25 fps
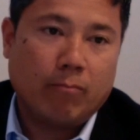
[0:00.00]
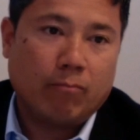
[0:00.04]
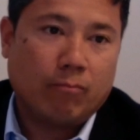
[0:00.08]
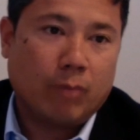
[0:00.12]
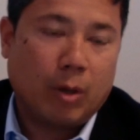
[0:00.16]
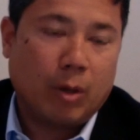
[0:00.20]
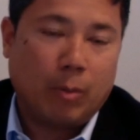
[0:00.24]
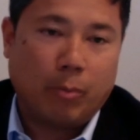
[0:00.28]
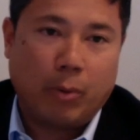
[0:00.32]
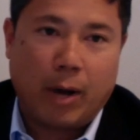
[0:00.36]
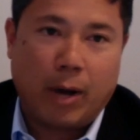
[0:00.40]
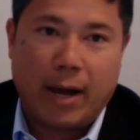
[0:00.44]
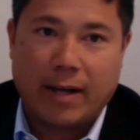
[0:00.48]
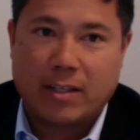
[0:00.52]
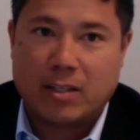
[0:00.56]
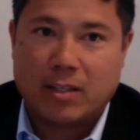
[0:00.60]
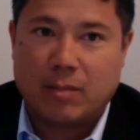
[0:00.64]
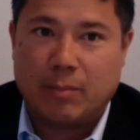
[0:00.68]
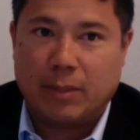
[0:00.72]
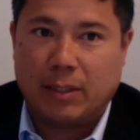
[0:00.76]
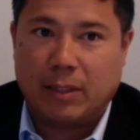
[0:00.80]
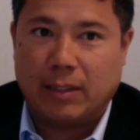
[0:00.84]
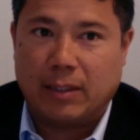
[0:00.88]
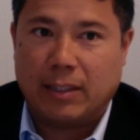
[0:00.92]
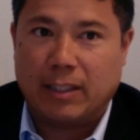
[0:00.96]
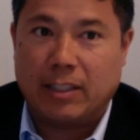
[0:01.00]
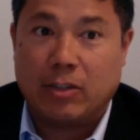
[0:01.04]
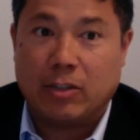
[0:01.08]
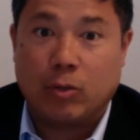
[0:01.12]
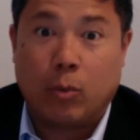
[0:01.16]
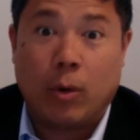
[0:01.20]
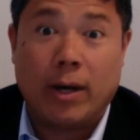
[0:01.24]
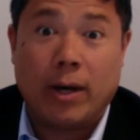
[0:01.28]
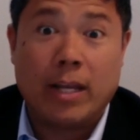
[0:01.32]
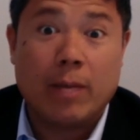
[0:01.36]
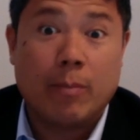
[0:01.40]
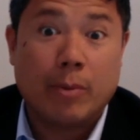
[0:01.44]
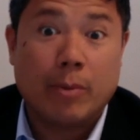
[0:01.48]
approximately
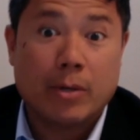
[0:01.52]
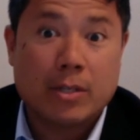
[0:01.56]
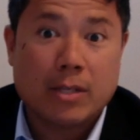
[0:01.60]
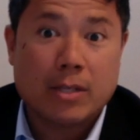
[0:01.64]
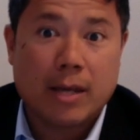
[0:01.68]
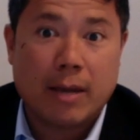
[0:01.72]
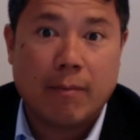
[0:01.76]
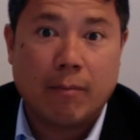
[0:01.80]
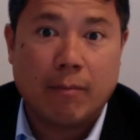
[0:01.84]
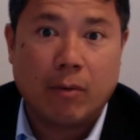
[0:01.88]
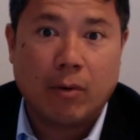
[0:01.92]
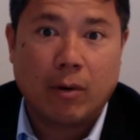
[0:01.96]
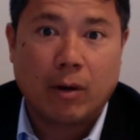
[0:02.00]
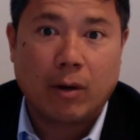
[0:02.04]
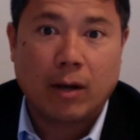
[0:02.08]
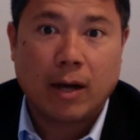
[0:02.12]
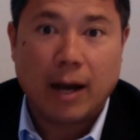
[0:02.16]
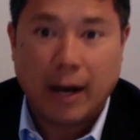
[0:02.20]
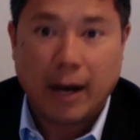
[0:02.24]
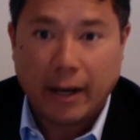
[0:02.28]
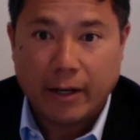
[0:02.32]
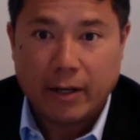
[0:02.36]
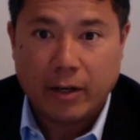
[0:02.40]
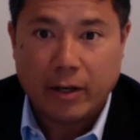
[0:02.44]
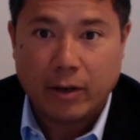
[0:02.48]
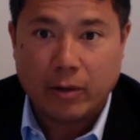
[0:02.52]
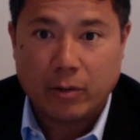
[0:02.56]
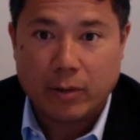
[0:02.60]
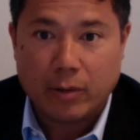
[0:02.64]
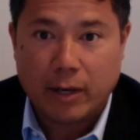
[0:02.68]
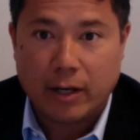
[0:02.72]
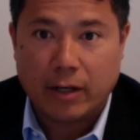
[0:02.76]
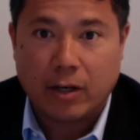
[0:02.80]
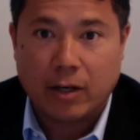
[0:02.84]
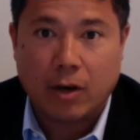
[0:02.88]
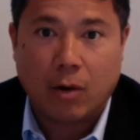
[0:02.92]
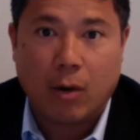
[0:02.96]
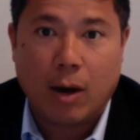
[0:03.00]
20% more condo
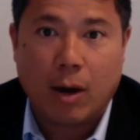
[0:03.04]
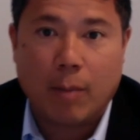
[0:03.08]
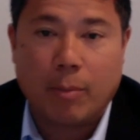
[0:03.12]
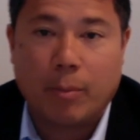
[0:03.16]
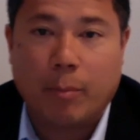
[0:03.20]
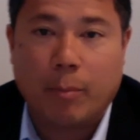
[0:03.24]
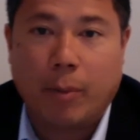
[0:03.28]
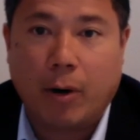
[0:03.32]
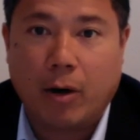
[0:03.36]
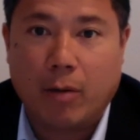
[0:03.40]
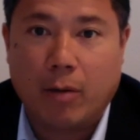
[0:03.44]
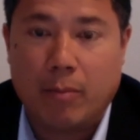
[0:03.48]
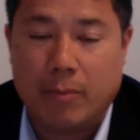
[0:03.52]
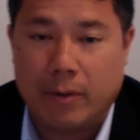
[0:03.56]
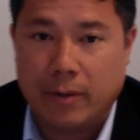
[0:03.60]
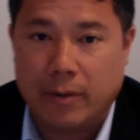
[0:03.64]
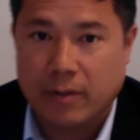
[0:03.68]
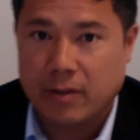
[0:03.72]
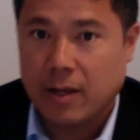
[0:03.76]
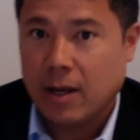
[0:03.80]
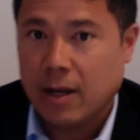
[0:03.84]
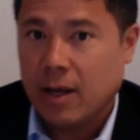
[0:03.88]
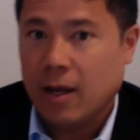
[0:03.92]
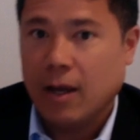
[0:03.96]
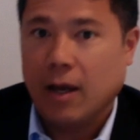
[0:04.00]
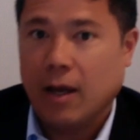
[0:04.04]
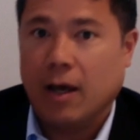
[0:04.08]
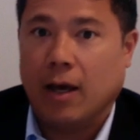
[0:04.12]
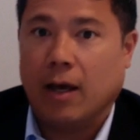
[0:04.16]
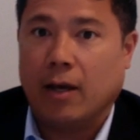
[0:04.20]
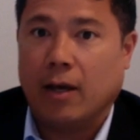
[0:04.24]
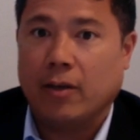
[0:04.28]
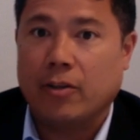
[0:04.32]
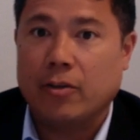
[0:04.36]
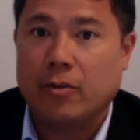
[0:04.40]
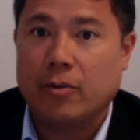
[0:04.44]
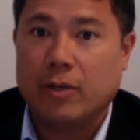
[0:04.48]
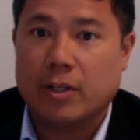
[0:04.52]
and co-op apartment
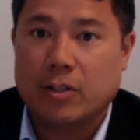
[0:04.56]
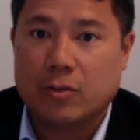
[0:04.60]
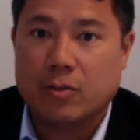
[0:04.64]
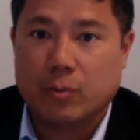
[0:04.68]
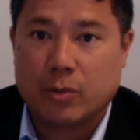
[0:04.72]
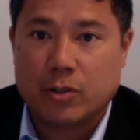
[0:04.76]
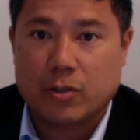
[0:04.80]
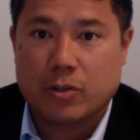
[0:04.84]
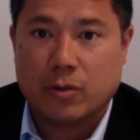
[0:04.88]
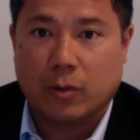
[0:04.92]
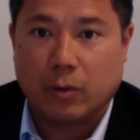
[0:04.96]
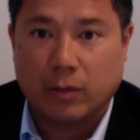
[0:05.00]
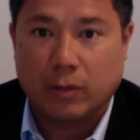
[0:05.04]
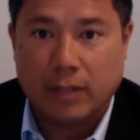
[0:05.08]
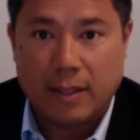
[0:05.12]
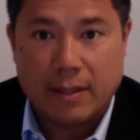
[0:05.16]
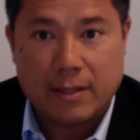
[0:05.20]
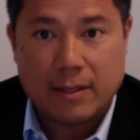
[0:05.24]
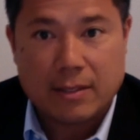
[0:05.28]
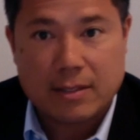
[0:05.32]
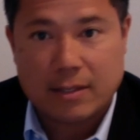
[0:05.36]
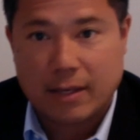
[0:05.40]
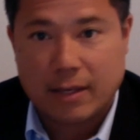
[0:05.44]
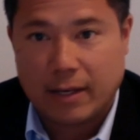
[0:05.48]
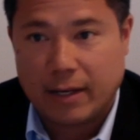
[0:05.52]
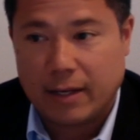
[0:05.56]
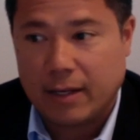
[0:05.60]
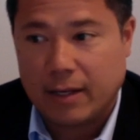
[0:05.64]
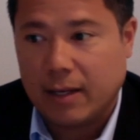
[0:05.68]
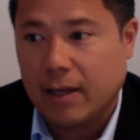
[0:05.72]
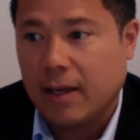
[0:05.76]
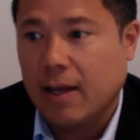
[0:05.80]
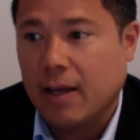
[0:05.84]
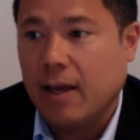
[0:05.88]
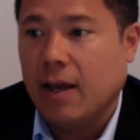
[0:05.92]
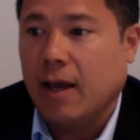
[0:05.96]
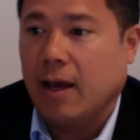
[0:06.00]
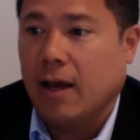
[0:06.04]
units were sold in the city.
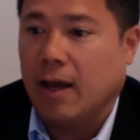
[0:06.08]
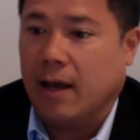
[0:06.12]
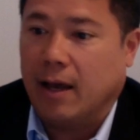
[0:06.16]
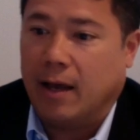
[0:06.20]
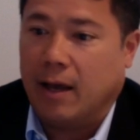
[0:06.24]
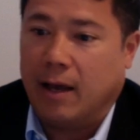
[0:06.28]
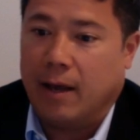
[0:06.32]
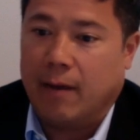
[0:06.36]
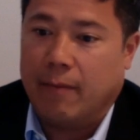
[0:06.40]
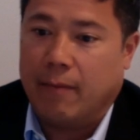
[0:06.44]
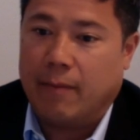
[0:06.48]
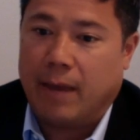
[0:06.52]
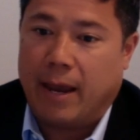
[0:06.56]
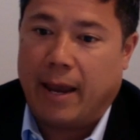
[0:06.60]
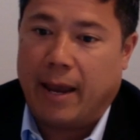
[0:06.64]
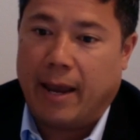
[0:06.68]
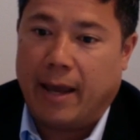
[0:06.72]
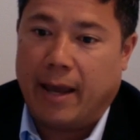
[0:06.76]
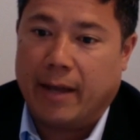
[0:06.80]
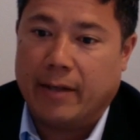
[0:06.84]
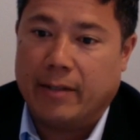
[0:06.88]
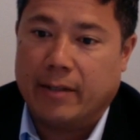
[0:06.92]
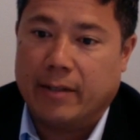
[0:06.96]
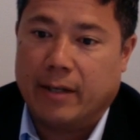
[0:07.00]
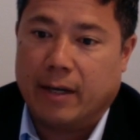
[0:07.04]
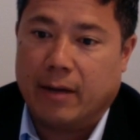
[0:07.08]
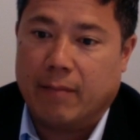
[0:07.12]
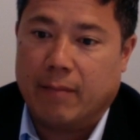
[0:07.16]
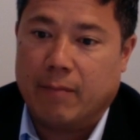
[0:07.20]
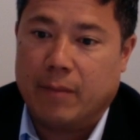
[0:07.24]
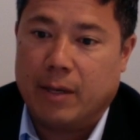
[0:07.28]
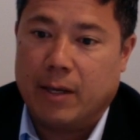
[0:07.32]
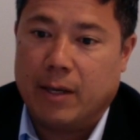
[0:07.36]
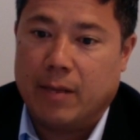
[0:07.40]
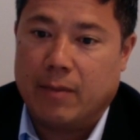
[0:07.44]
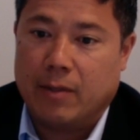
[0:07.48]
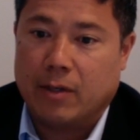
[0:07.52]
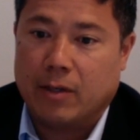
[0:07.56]

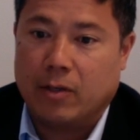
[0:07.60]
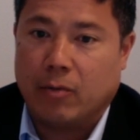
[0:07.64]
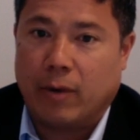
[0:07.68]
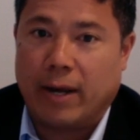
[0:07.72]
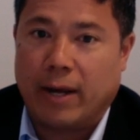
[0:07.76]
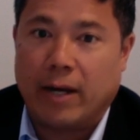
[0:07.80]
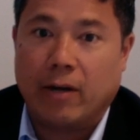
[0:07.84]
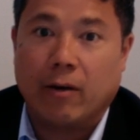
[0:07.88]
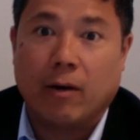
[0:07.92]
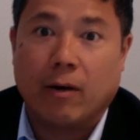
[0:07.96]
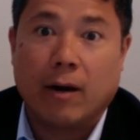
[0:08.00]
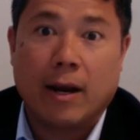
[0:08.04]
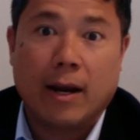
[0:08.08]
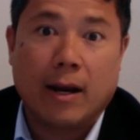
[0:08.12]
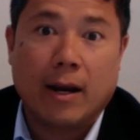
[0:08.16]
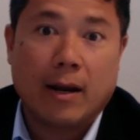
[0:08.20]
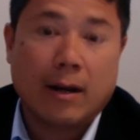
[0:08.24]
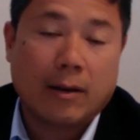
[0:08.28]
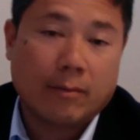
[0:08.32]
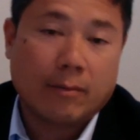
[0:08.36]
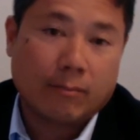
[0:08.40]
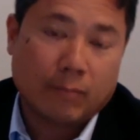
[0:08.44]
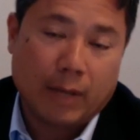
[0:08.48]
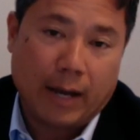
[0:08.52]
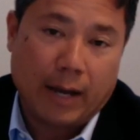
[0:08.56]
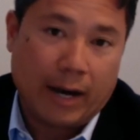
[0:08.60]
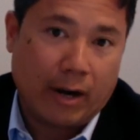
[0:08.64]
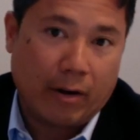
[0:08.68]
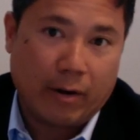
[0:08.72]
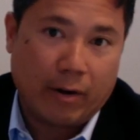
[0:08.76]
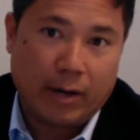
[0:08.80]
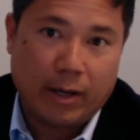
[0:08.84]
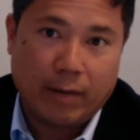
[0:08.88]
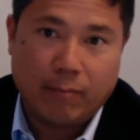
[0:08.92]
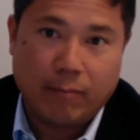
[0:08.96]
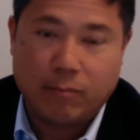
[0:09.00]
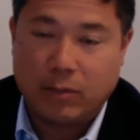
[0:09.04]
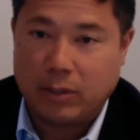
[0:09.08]
In the greater
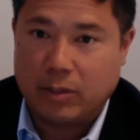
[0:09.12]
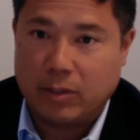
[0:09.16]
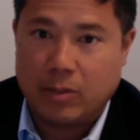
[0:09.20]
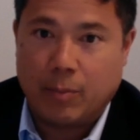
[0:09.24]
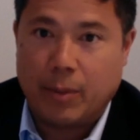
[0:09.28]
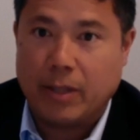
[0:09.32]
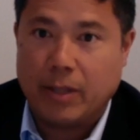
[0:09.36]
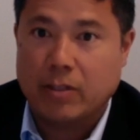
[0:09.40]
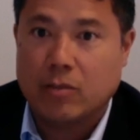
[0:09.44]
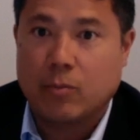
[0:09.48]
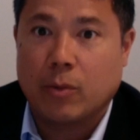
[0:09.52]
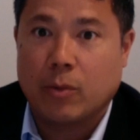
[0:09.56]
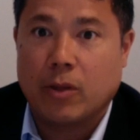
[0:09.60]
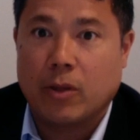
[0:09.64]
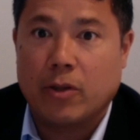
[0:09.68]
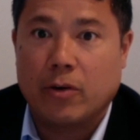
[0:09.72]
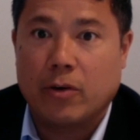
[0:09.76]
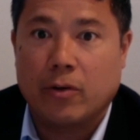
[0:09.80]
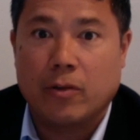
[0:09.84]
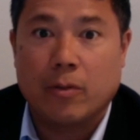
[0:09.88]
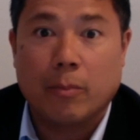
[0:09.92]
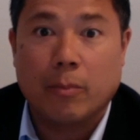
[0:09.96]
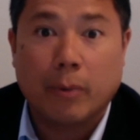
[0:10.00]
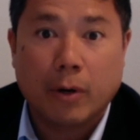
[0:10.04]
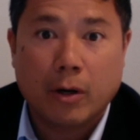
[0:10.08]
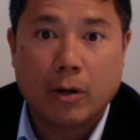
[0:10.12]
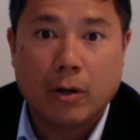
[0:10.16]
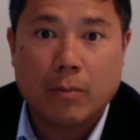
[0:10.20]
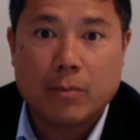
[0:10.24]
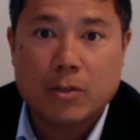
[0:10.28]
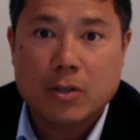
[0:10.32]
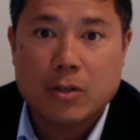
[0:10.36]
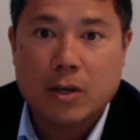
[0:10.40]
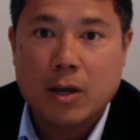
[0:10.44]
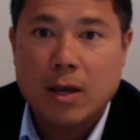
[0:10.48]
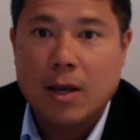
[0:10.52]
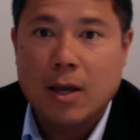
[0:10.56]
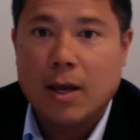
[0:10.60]
area, it depends on whether you're in the
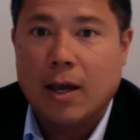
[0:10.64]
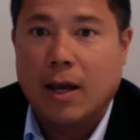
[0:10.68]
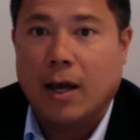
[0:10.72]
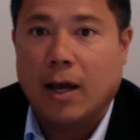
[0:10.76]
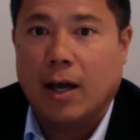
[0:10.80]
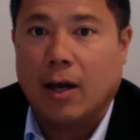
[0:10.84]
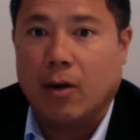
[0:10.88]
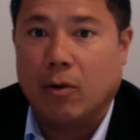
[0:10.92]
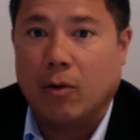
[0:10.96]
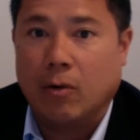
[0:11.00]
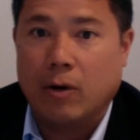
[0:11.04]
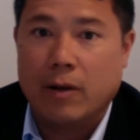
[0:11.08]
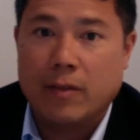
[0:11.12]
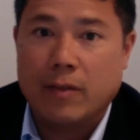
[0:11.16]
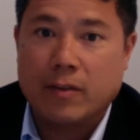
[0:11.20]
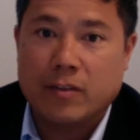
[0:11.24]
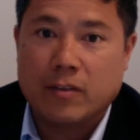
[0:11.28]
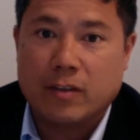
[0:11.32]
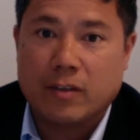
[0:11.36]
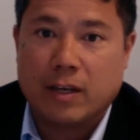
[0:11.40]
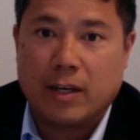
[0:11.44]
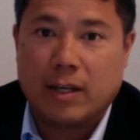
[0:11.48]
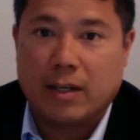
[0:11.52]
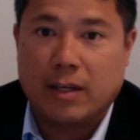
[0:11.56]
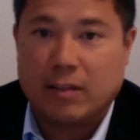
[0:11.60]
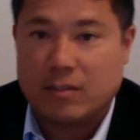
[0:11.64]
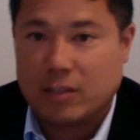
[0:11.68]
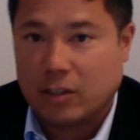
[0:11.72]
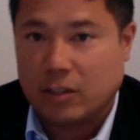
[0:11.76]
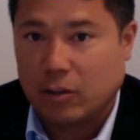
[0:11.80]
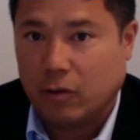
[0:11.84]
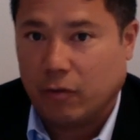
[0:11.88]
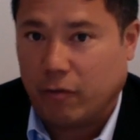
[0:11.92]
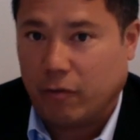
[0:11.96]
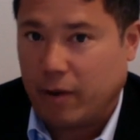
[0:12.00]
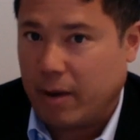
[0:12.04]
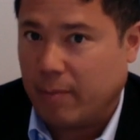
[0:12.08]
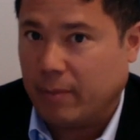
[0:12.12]
burbs or in the city, single
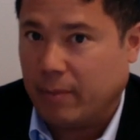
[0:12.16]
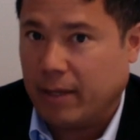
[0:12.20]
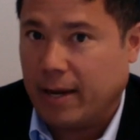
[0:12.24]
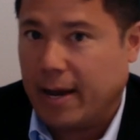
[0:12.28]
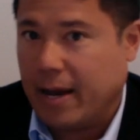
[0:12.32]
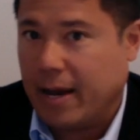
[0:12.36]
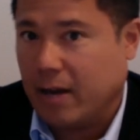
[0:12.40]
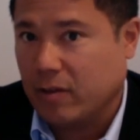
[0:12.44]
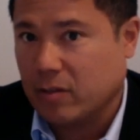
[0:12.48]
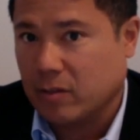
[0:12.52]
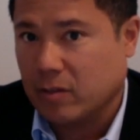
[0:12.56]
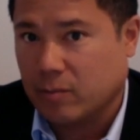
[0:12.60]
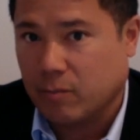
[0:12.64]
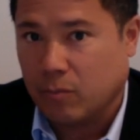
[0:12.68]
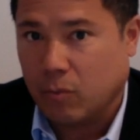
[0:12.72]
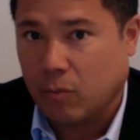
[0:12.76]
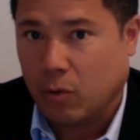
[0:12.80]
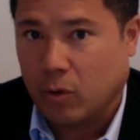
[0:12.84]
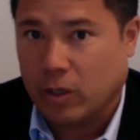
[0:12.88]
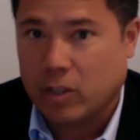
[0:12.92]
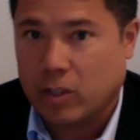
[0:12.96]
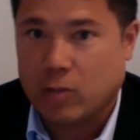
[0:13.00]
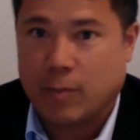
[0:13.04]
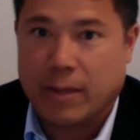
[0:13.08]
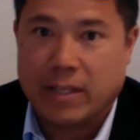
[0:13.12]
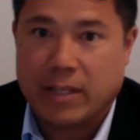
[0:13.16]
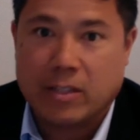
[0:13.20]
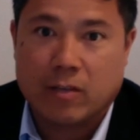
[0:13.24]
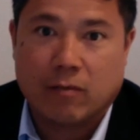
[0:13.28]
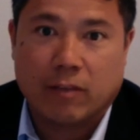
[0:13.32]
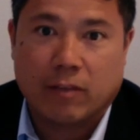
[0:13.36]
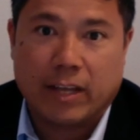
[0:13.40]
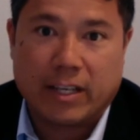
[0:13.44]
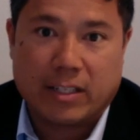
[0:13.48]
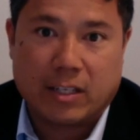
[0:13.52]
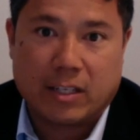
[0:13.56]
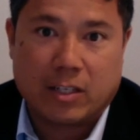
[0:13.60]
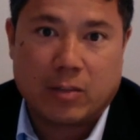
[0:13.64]
family house, more expensive,
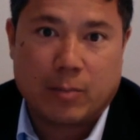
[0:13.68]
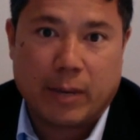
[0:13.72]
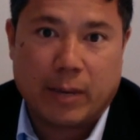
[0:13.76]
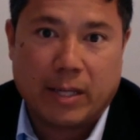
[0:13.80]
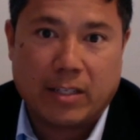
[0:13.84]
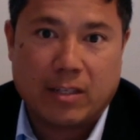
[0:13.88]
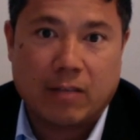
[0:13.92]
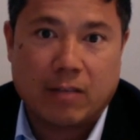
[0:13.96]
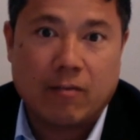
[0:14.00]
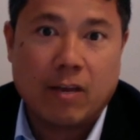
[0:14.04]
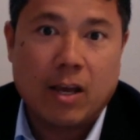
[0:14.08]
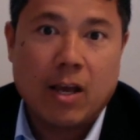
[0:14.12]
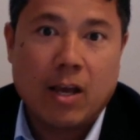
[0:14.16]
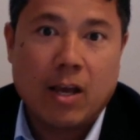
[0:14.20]
less expensive.